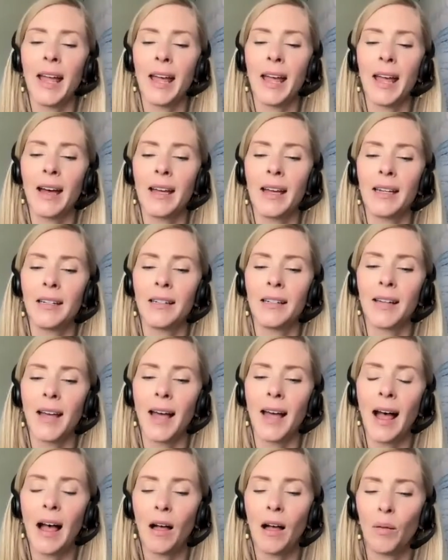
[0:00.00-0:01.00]
and
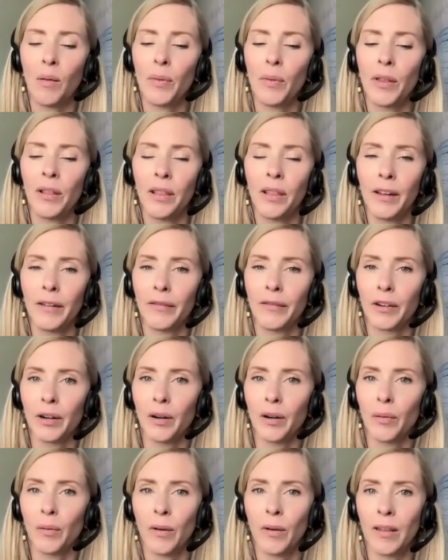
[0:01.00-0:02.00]
help the
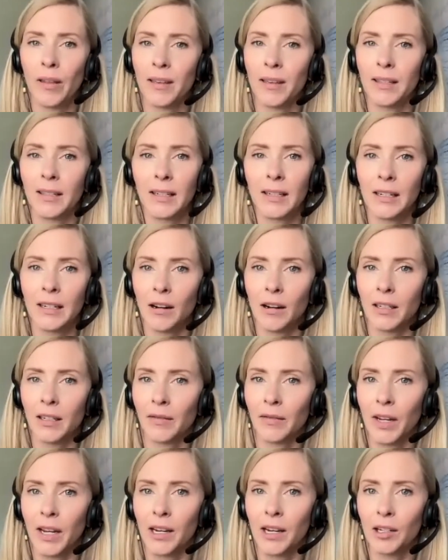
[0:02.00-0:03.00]
liver with its
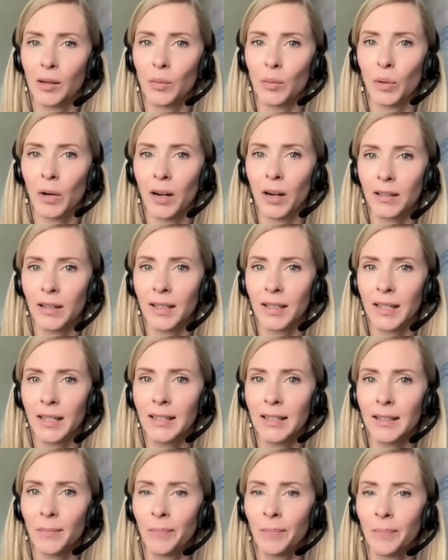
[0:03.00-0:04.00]
detoxification
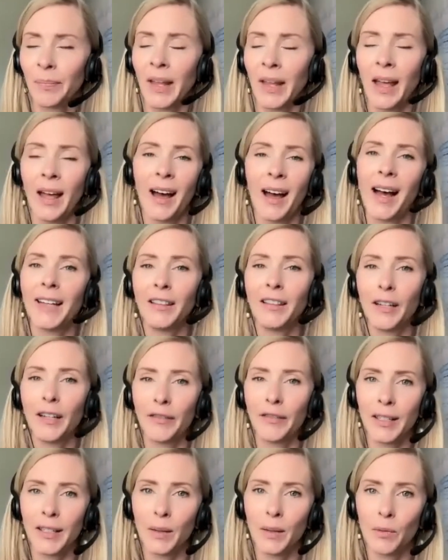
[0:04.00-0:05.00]
processes. I'd love
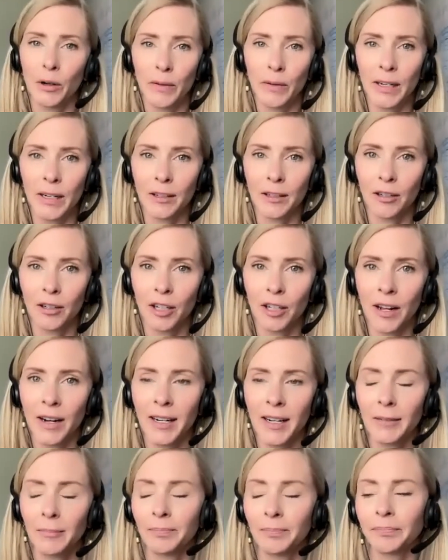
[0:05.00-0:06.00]
to see more research
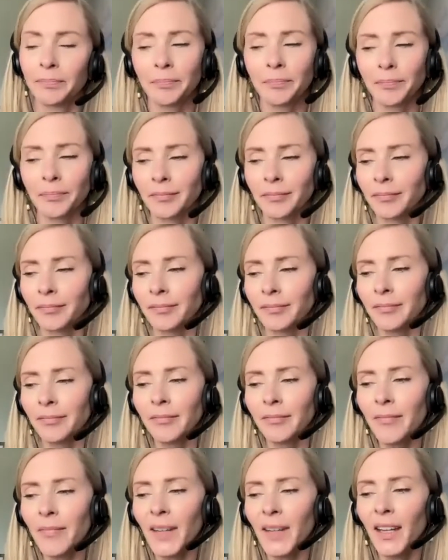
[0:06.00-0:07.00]
on it.
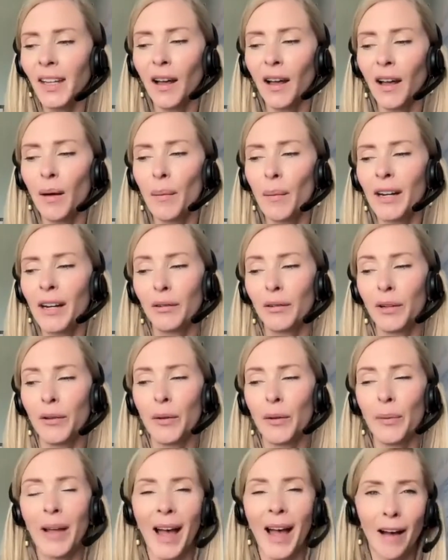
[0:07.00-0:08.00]
I don't
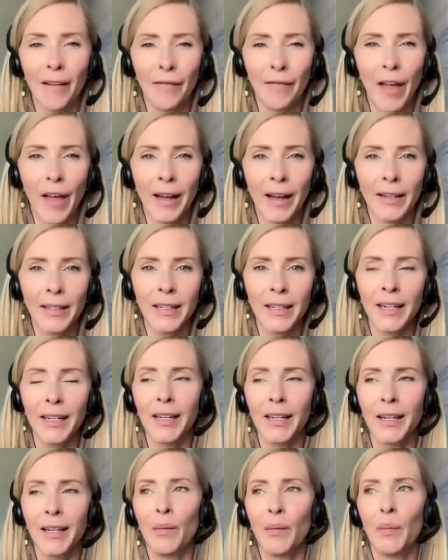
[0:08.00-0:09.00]
know that we have that,
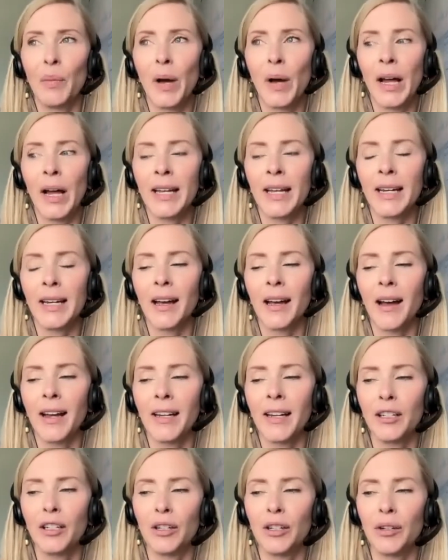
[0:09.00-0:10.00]
but
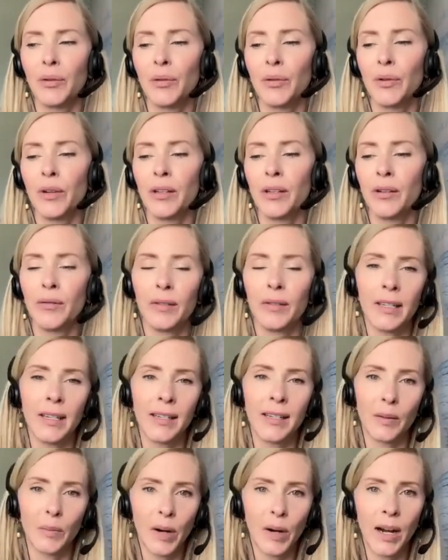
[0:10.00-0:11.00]
I do use
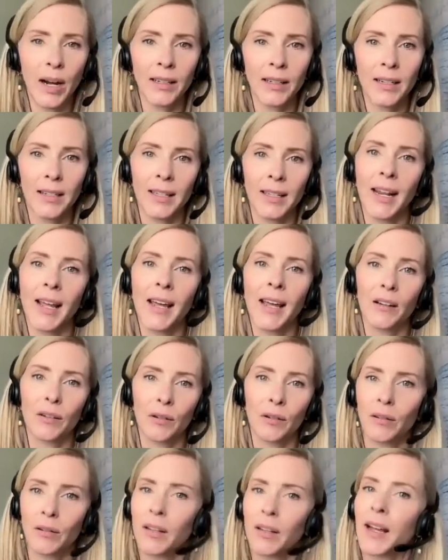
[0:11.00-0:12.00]
these in practice, and
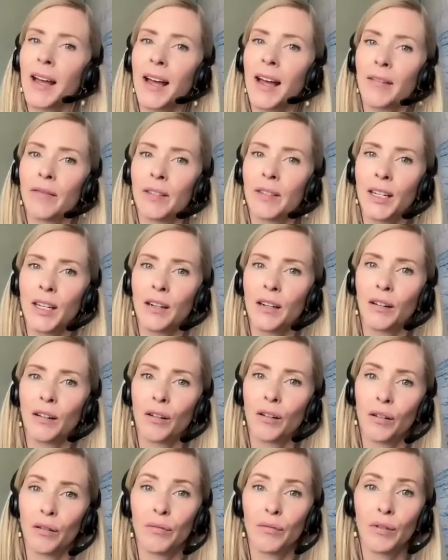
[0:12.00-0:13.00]
anecdotally, I have seen
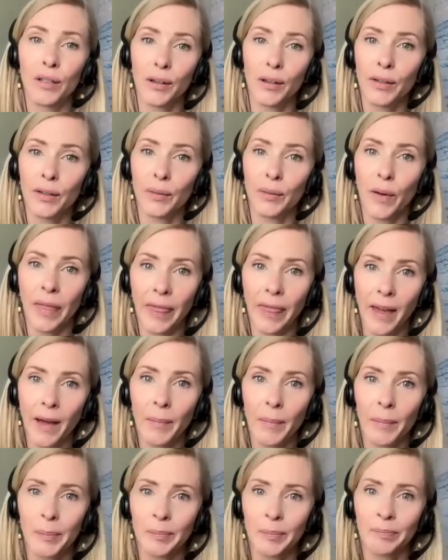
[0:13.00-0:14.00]
good results with
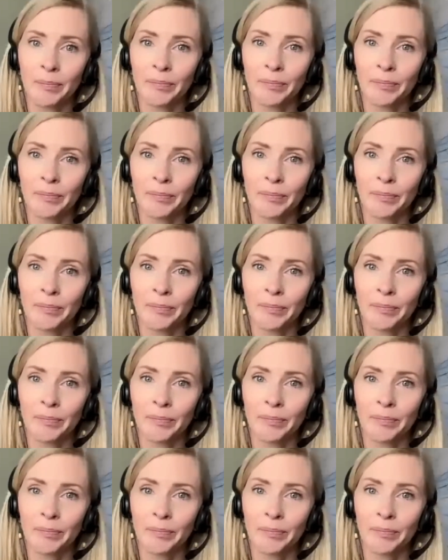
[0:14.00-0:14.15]
them.